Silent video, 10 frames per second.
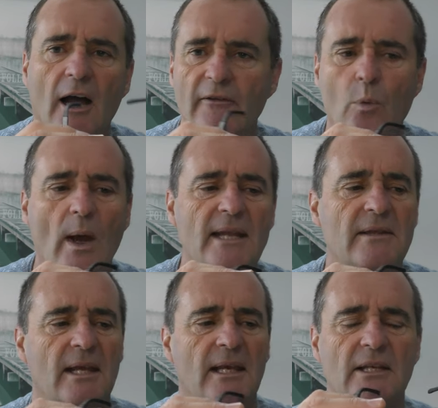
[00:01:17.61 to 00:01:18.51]
I've
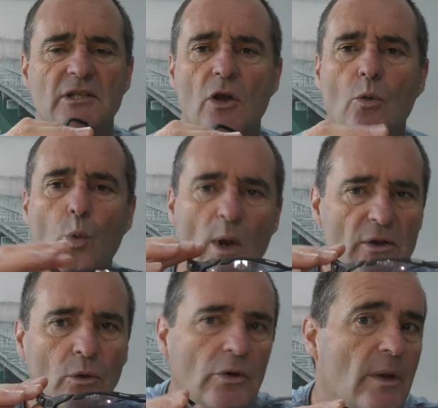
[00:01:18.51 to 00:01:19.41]
weighed these
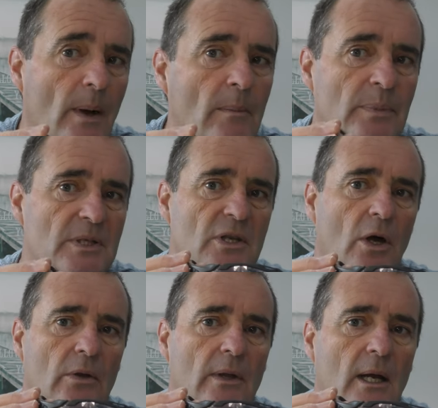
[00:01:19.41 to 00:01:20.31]
with all the bumpers
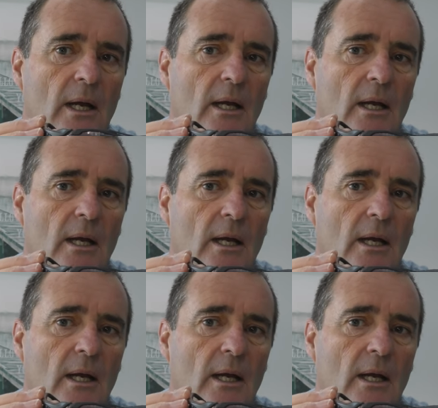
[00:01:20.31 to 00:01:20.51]
on